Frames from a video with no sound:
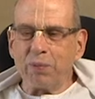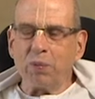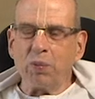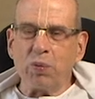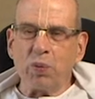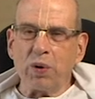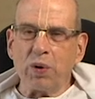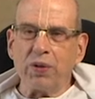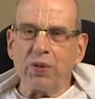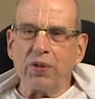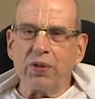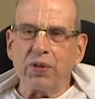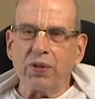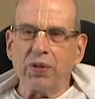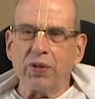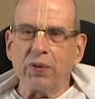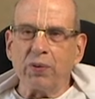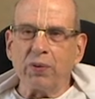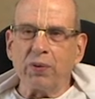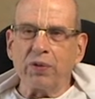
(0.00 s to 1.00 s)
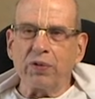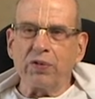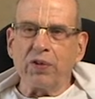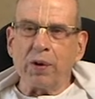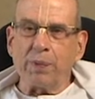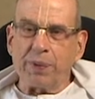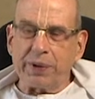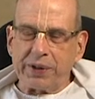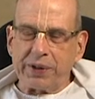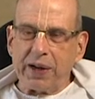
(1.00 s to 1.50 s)
with
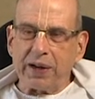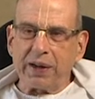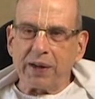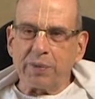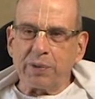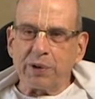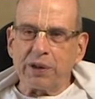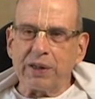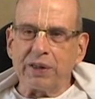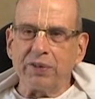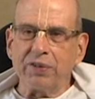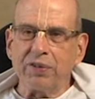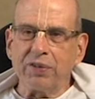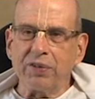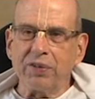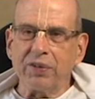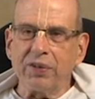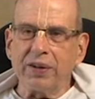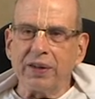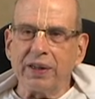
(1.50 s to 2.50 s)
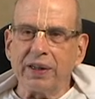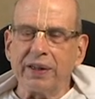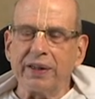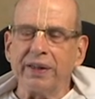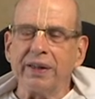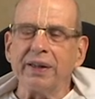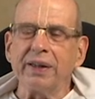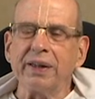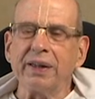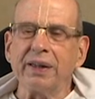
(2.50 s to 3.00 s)
Jayapataka Maharaj
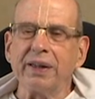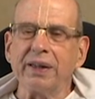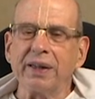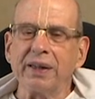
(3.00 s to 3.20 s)
in